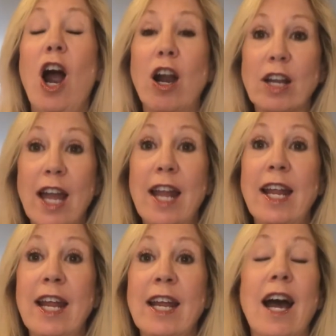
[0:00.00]
are
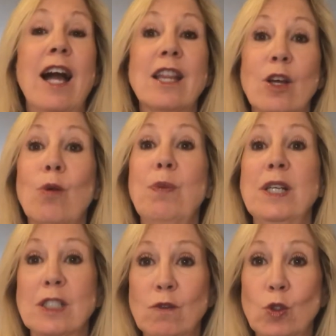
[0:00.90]
getting a little
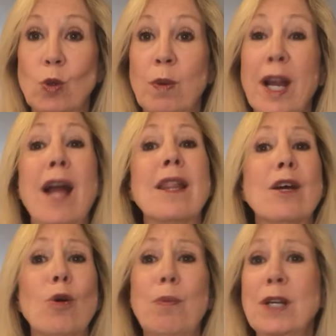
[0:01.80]
piece of jewelry, a
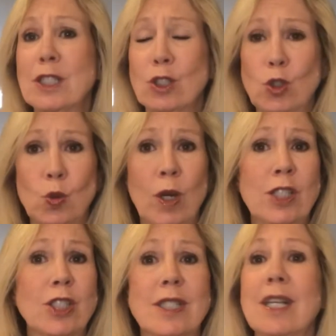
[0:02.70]
little piece of joy,
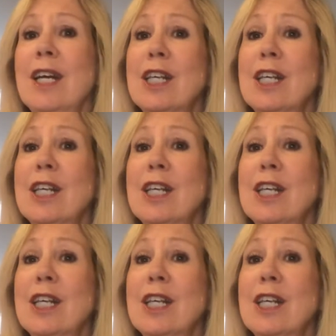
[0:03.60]
just